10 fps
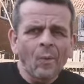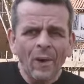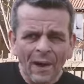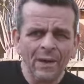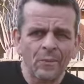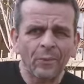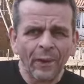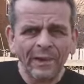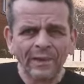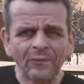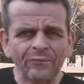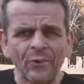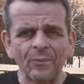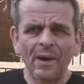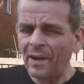While I'm waiting
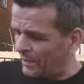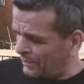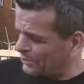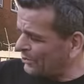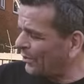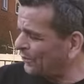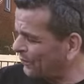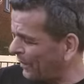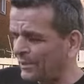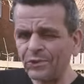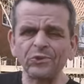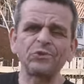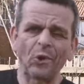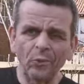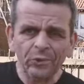for my sulfate
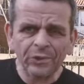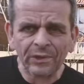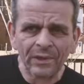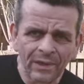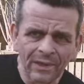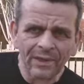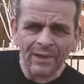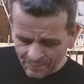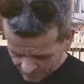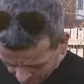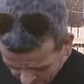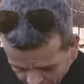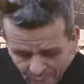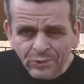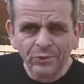soaked um,
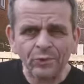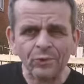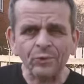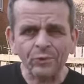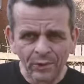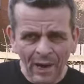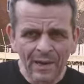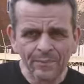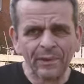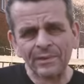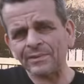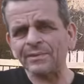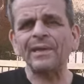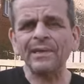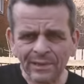pots to dry, because
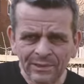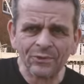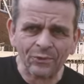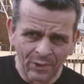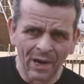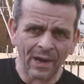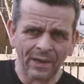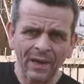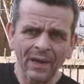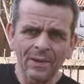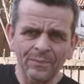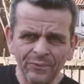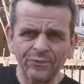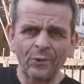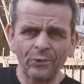they need to dry
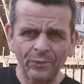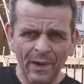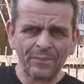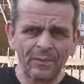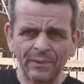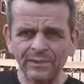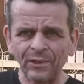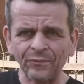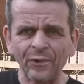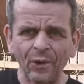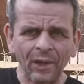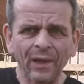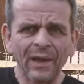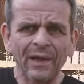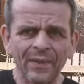before you wrap them in tin foil,
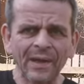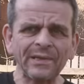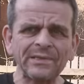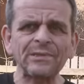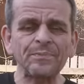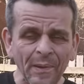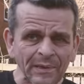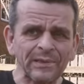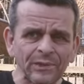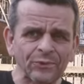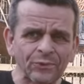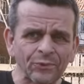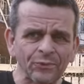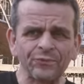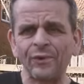that is especially
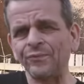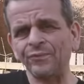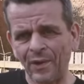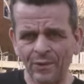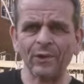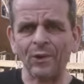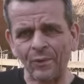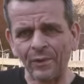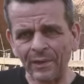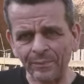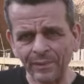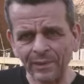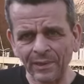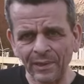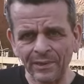true for ferric chloride
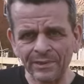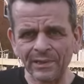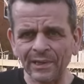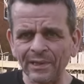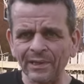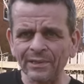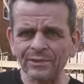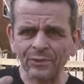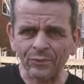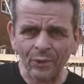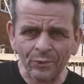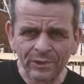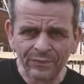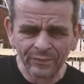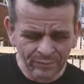because it is
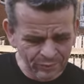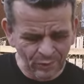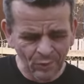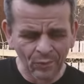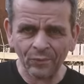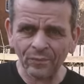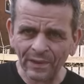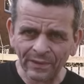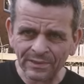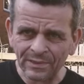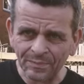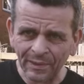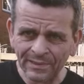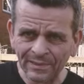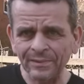corrosive. So, and this is
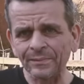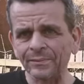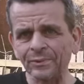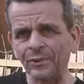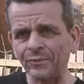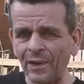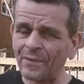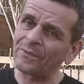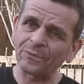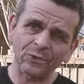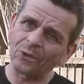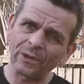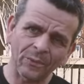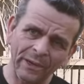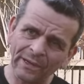metal, so if you have them
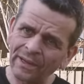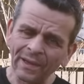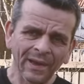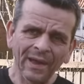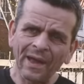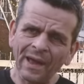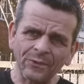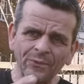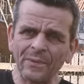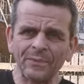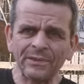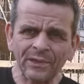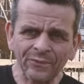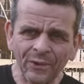totally wet and you wrap the tin